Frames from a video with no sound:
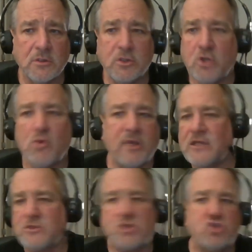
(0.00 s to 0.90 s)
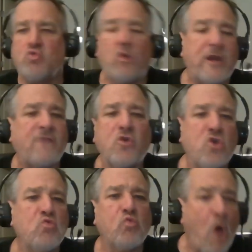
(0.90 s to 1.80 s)
You don't get to do whatever
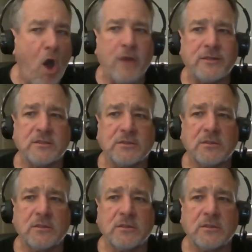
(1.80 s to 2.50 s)
you want.